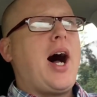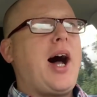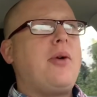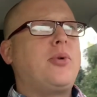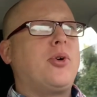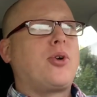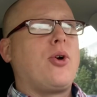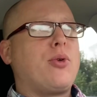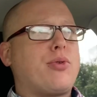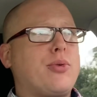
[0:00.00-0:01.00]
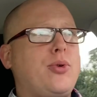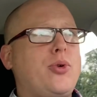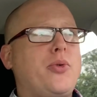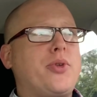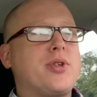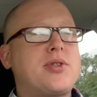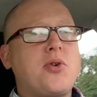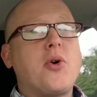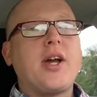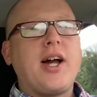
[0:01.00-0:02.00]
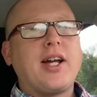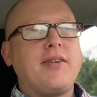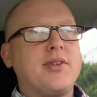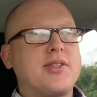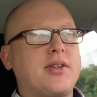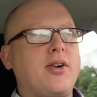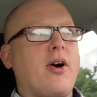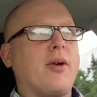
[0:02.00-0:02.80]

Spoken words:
I will go through the scoring I give this cigar.